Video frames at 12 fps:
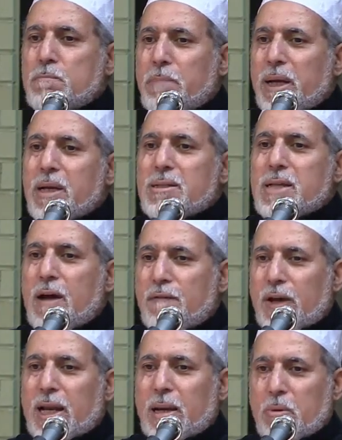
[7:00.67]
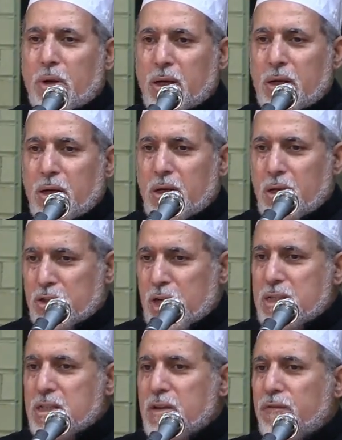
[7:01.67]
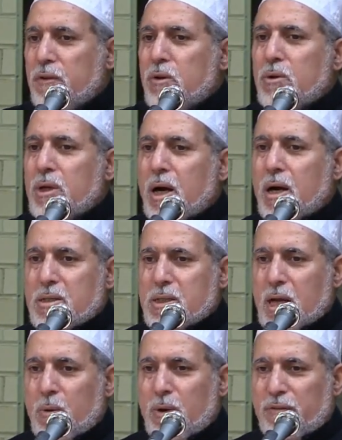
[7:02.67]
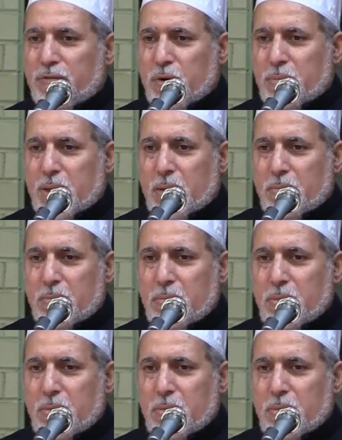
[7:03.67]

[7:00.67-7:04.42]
bins available just a few yards away from them?